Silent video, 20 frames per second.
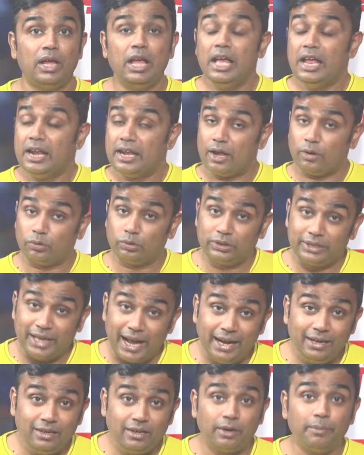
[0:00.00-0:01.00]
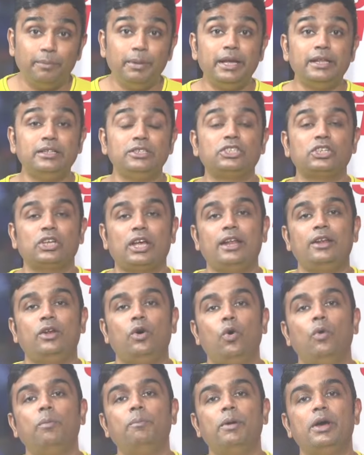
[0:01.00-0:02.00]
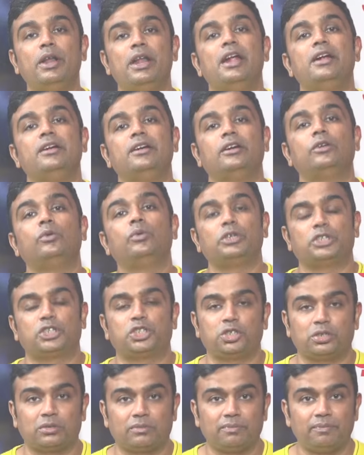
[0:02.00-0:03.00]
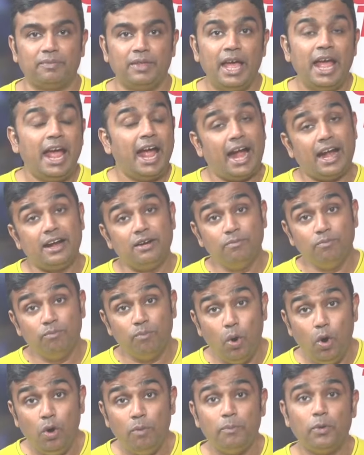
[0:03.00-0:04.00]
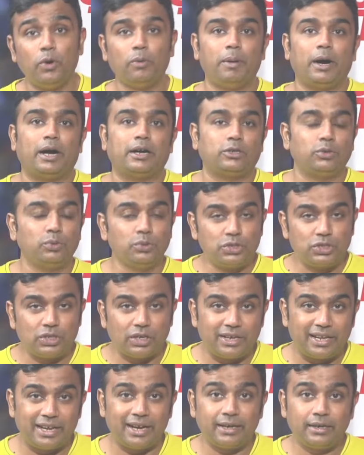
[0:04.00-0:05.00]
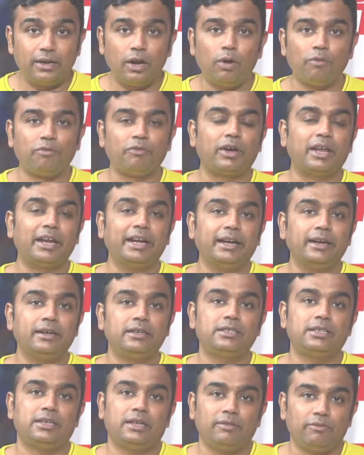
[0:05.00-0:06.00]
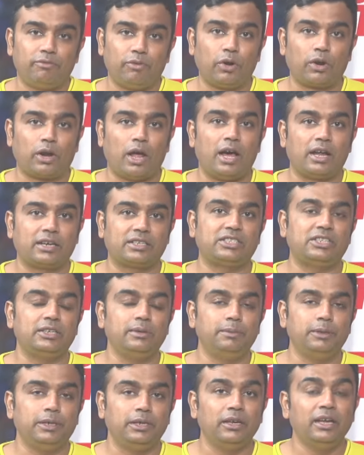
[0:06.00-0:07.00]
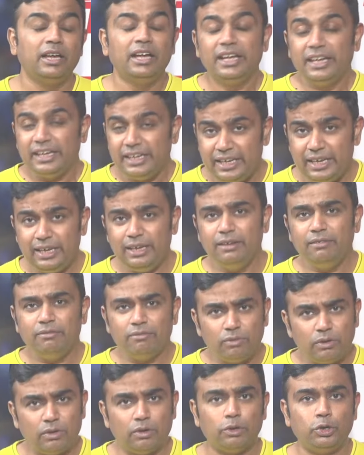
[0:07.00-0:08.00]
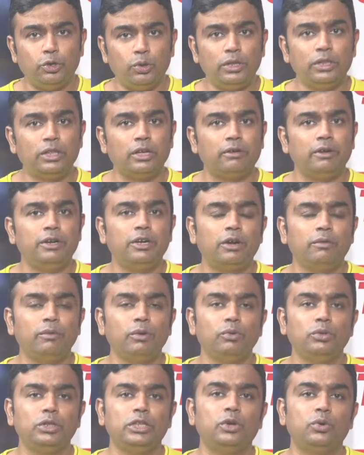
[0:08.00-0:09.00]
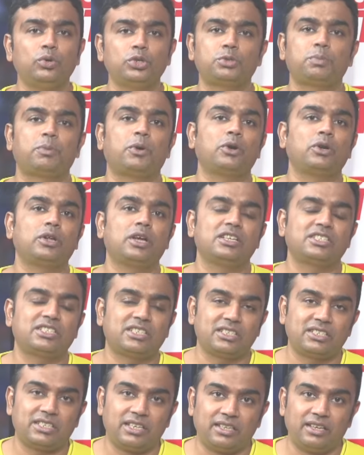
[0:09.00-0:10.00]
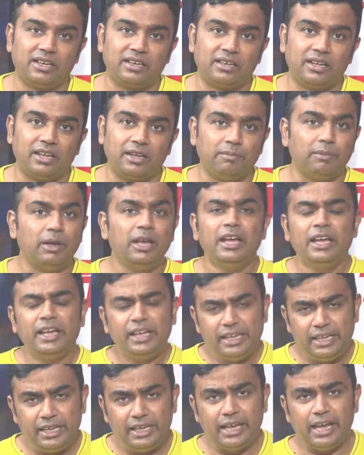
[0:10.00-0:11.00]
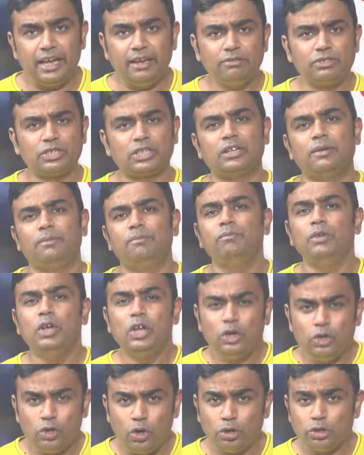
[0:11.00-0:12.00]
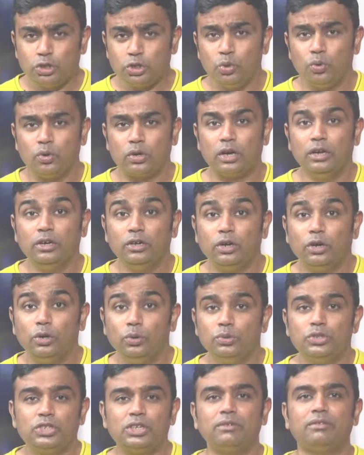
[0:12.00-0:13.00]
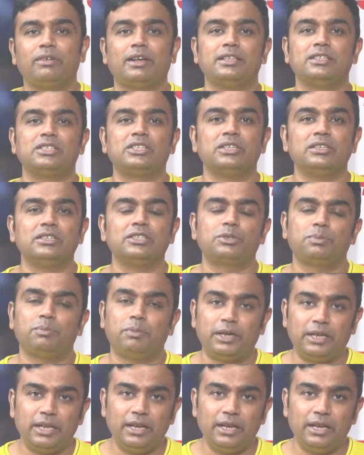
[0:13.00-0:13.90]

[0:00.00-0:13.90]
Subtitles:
now that remains an open-ended question. And Mo Bobat, who is the director of cricket for RCB, he, during the interview with the host broadcasters at that time, he gave some not so conclusive answers, but then